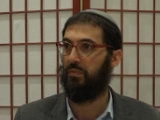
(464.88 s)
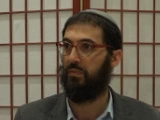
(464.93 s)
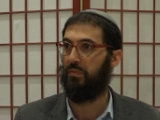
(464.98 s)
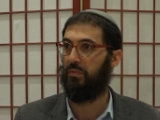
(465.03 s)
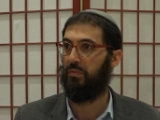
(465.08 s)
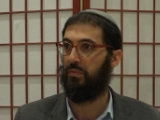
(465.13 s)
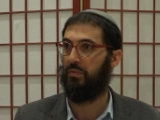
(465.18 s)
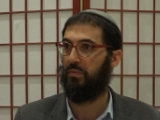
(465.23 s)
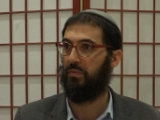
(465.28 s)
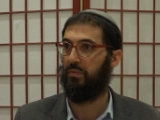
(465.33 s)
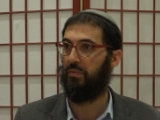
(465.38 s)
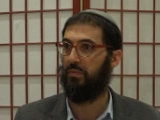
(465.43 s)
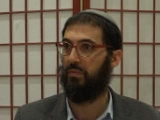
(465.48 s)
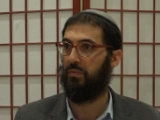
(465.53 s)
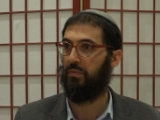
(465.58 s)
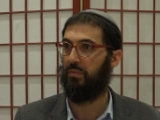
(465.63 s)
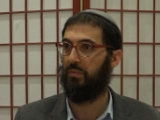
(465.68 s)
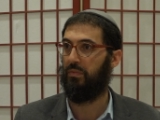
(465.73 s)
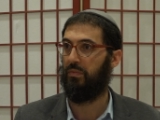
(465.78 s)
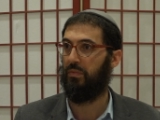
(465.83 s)
be better than one
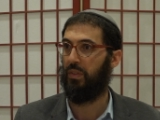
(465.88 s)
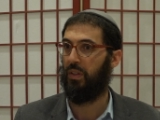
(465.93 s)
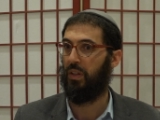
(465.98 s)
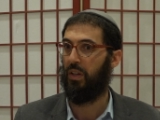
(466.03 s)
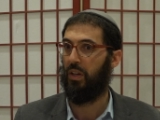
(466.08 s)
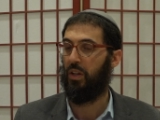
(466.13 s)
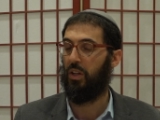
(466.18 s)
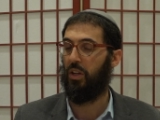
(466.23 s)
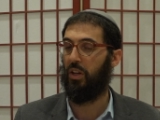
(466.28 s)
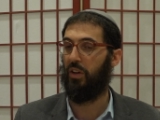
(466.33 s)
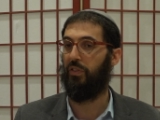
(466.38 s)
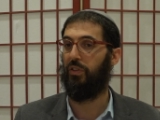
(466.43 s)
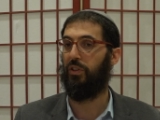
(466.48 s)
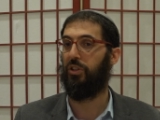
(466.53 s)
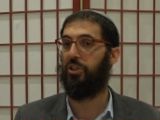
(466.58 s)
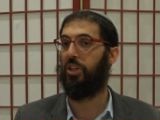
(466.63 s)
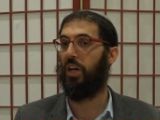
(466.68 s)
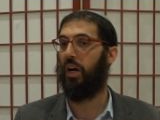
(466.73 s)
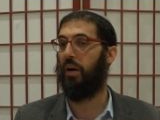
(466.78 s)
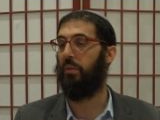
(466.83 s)
loaf? And what about no, for
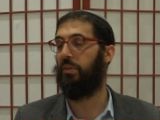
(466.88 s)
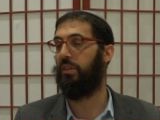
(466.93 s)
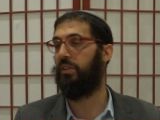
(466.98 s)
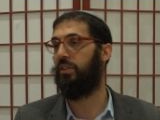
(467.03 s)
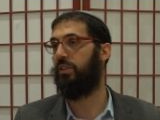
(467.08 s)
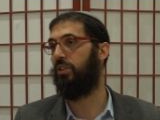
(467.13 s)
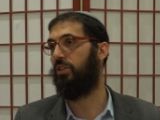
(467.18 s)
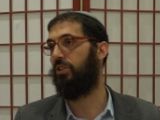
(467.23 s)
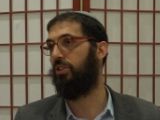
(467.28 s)
Shabbos, two?